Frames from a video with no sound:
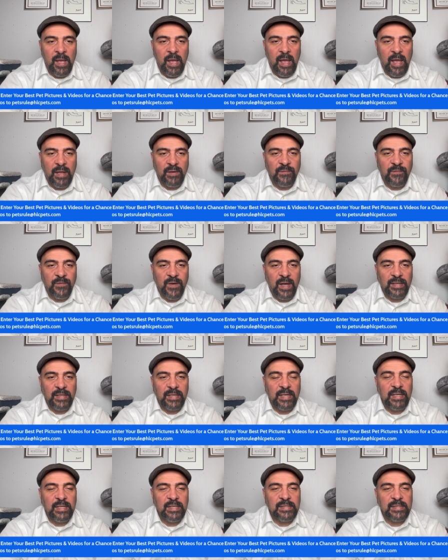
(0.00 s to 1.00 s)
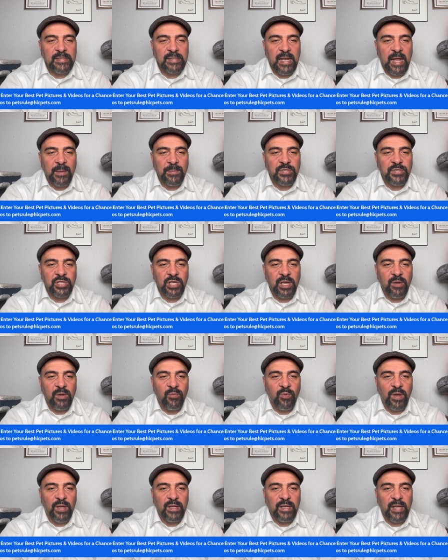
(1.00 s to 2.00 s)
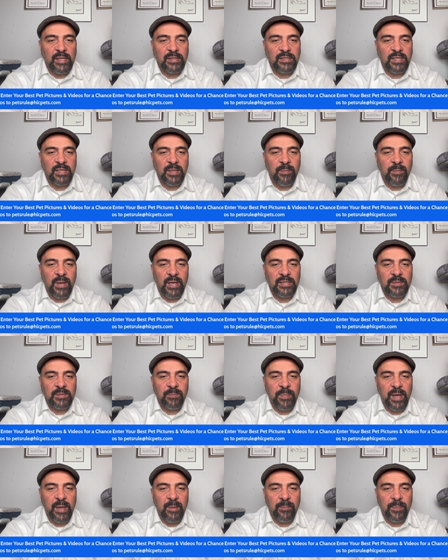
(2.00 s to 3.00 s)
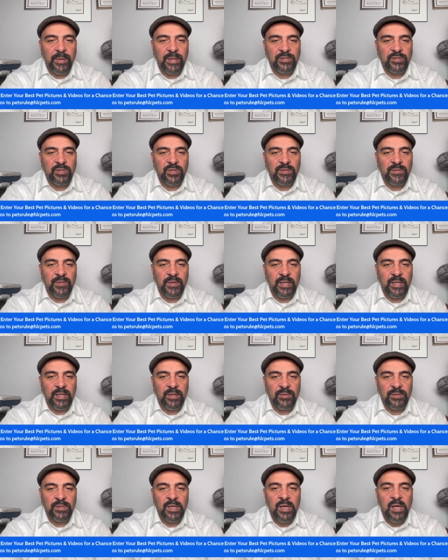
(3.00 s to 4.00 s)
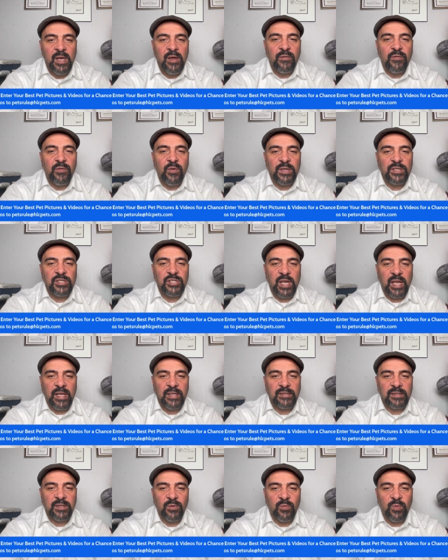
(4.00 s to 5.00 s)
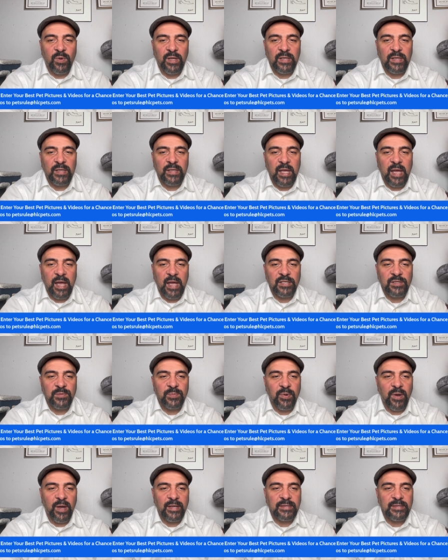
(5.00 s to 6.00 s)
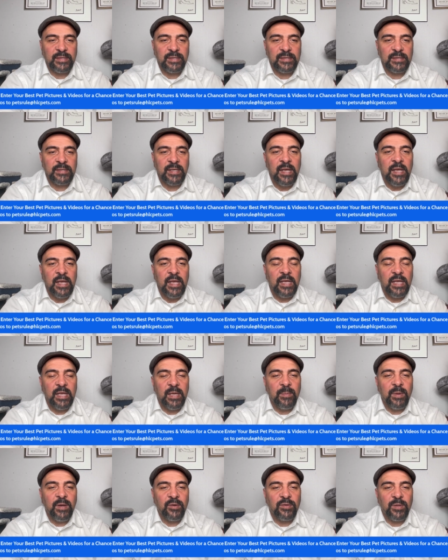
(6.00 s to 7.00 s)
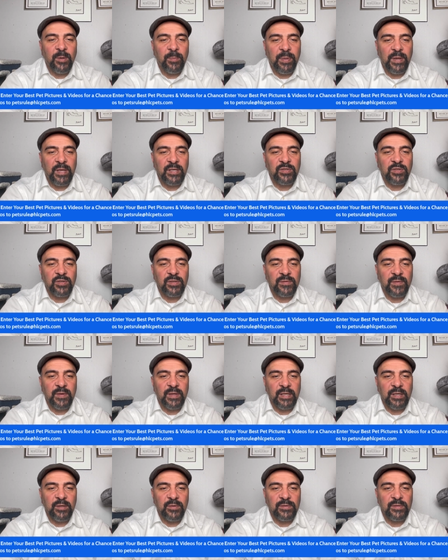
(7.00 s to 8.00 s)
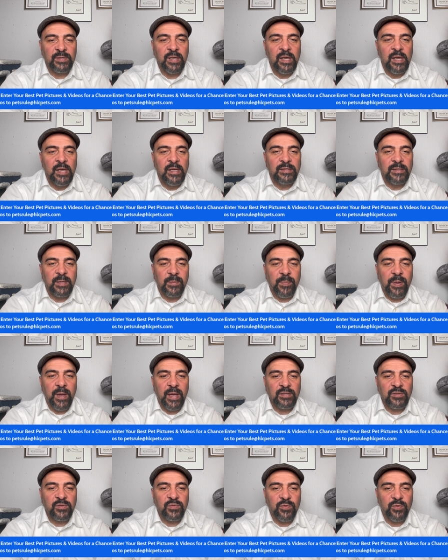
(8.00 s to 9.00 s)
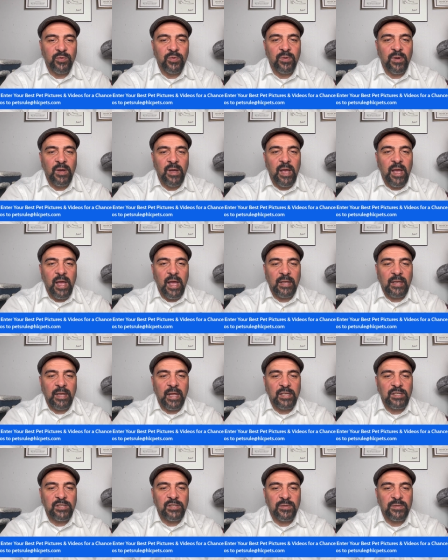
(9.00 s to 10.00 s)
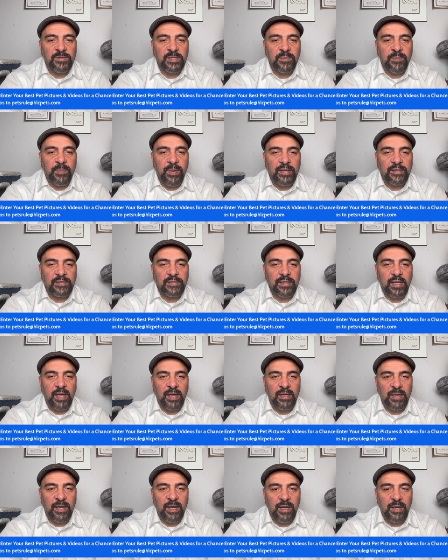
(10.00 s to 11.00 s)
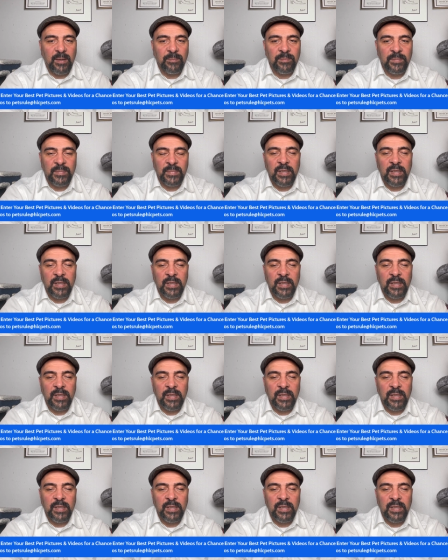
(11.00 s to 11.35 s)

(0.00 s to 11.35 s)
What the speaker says: And finally, snap, share, win, enter your best pet pictures, videos for a chance to win cash prizes. Email your pictures, videos to petsrule@hlcpets.com.